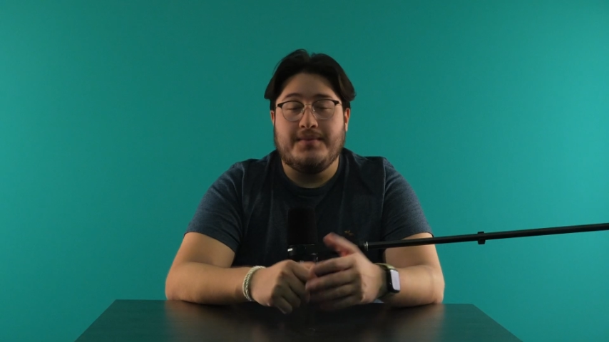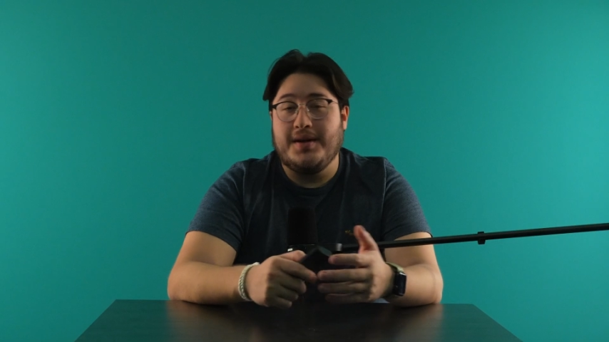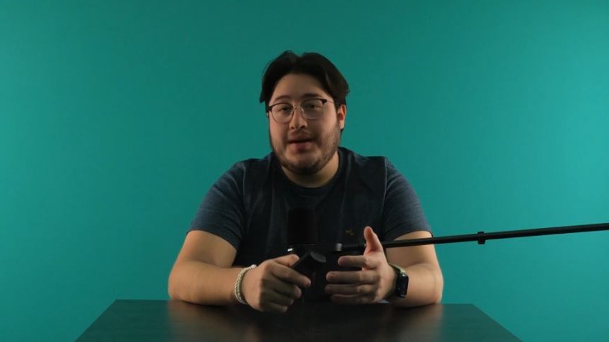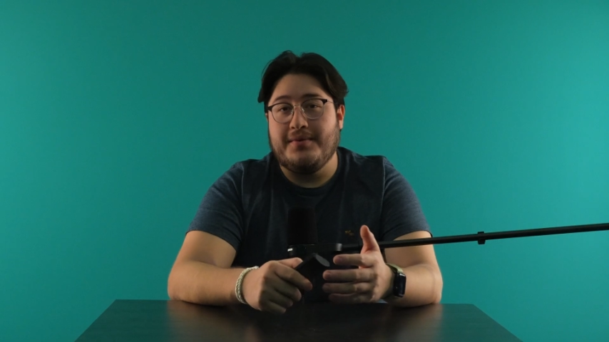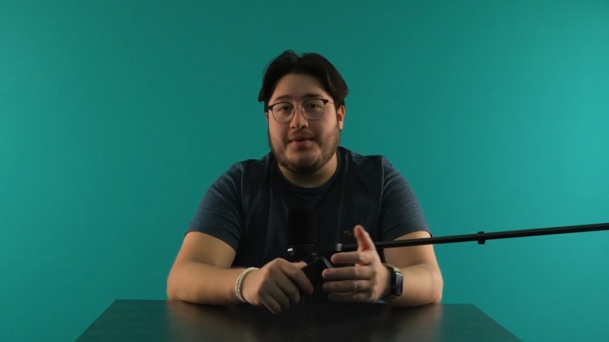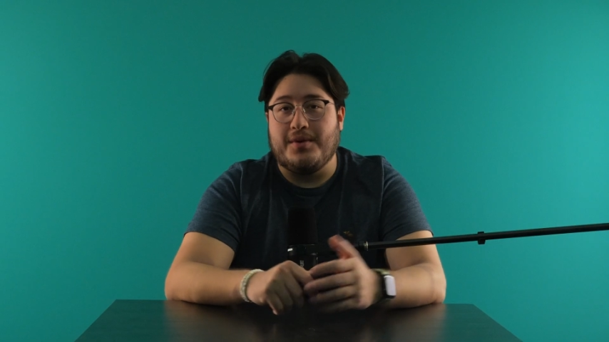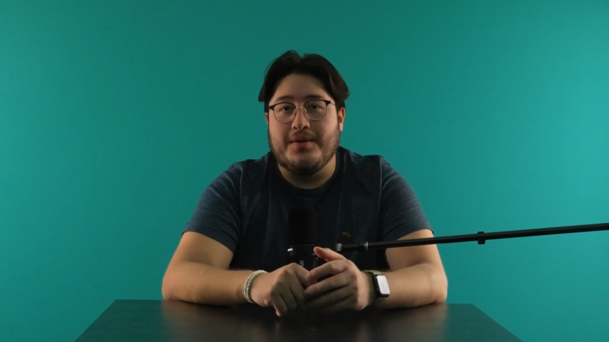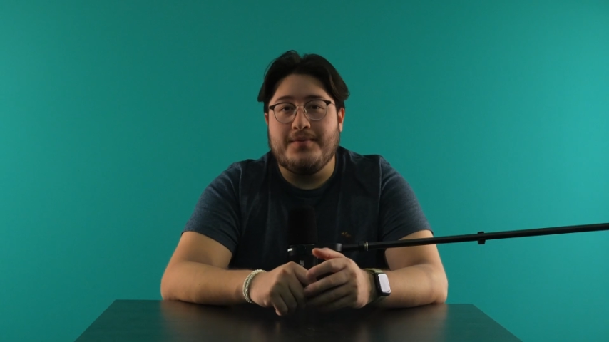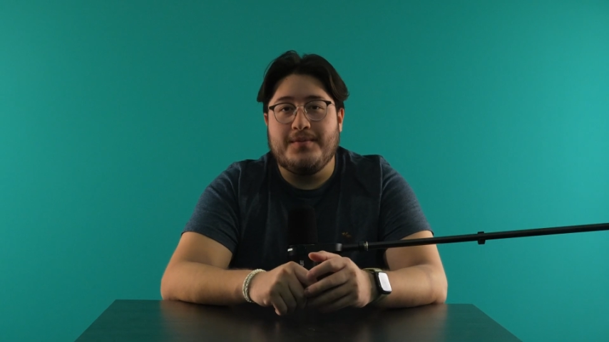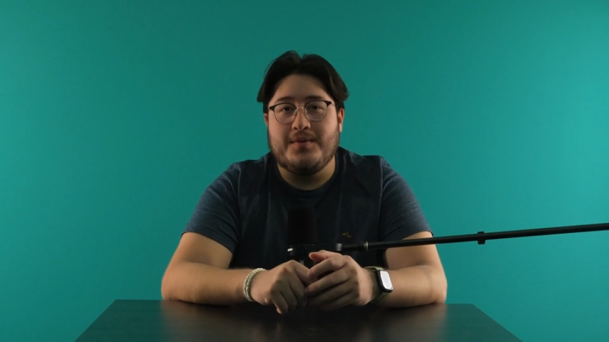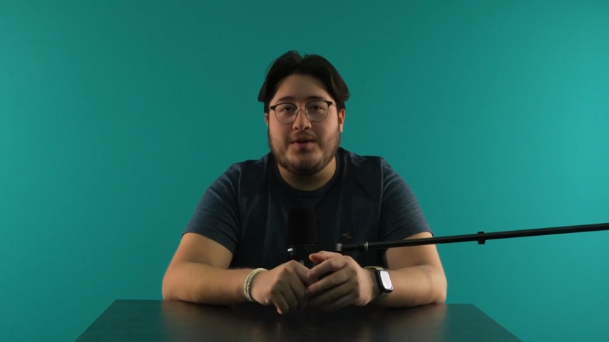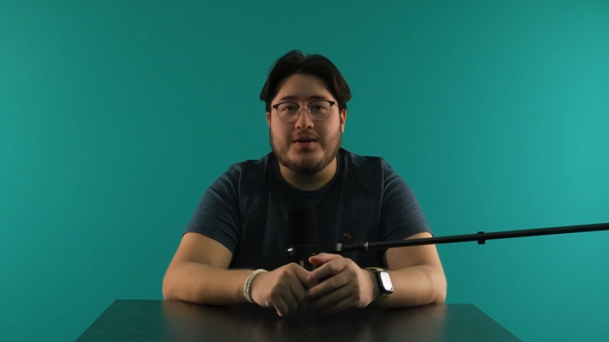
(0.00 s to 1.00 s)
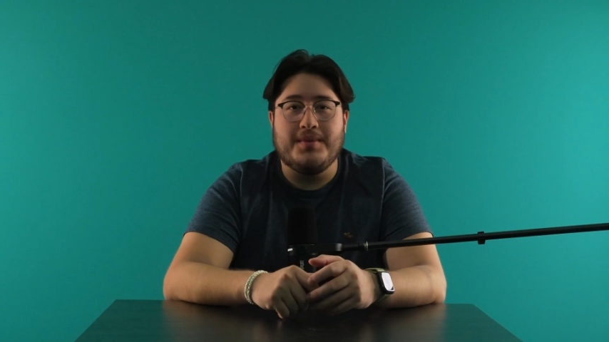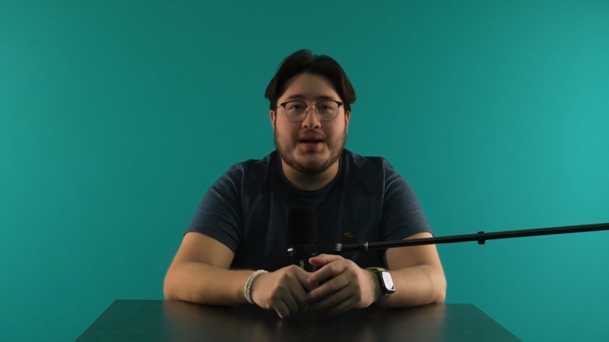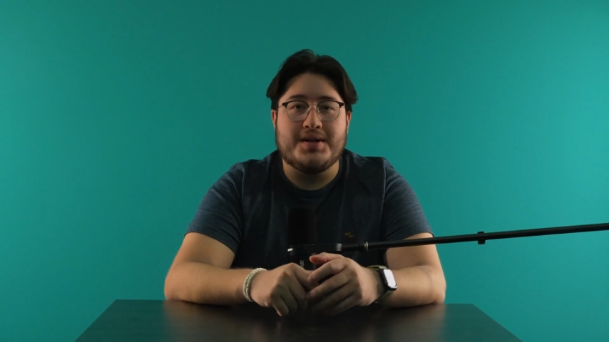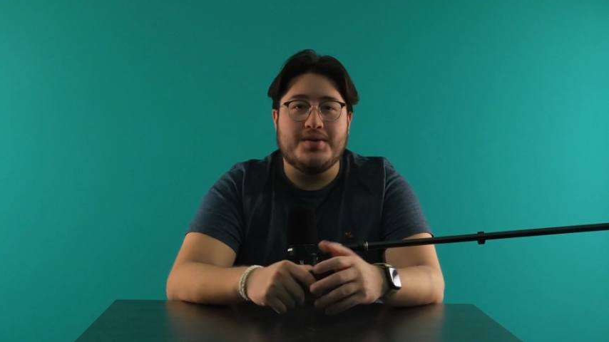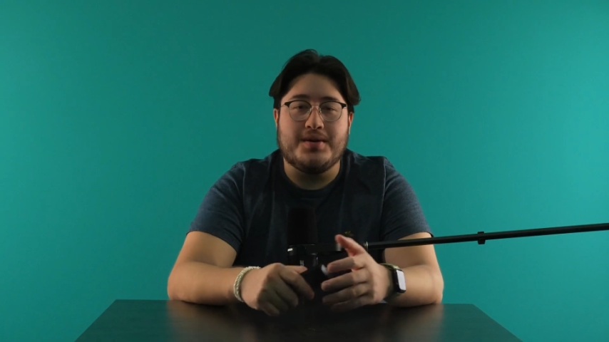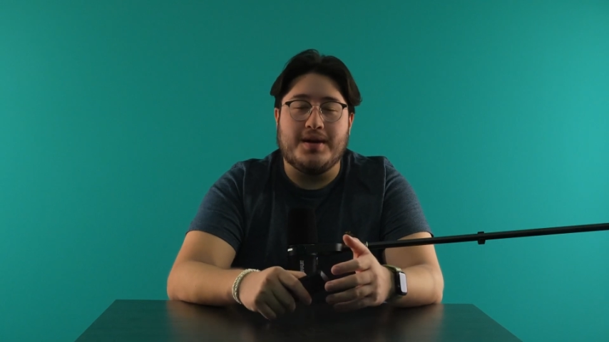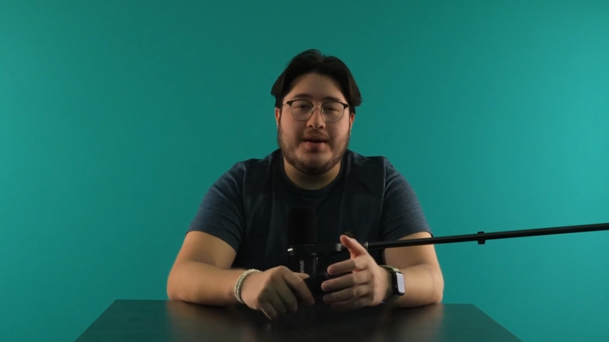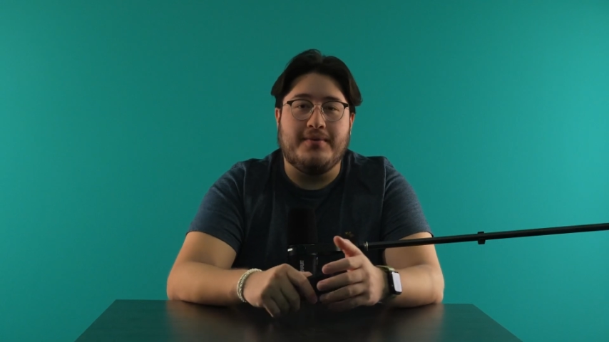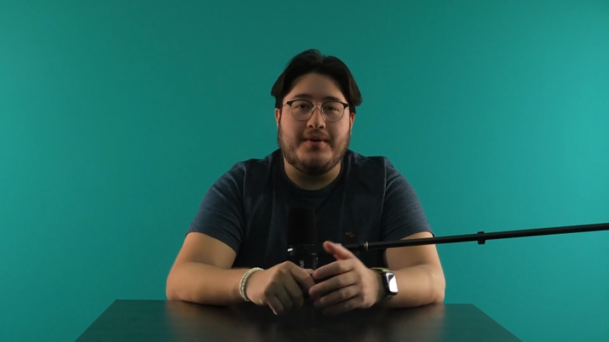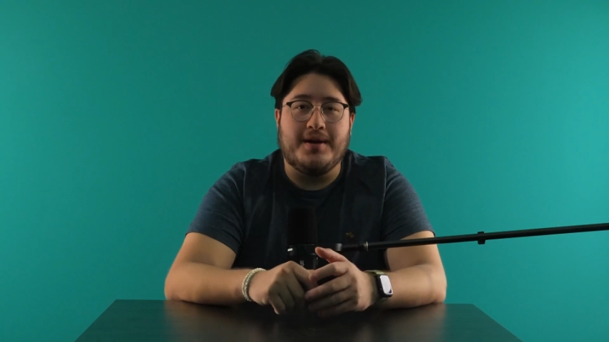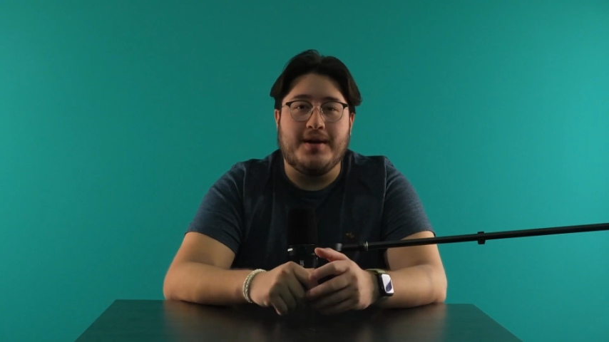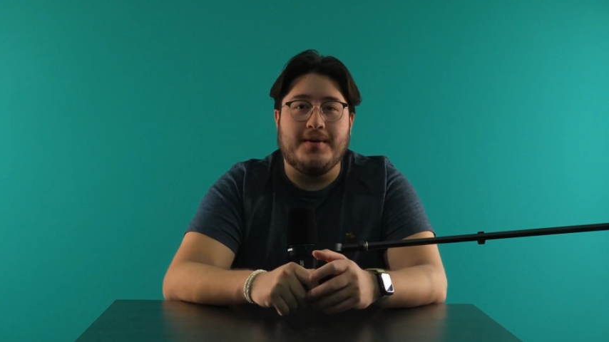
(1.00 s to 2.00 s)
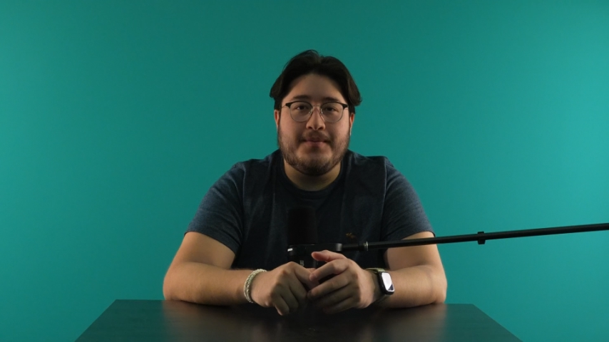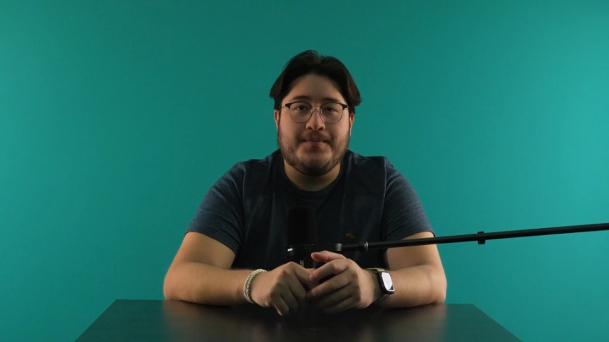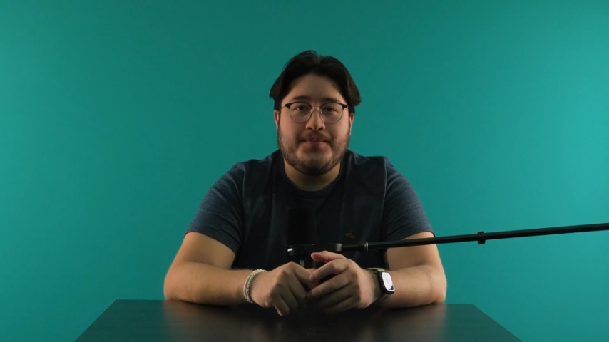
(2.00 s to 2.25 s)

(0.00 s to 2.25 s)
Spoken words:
Hey everyone, welcome back to OKFYI.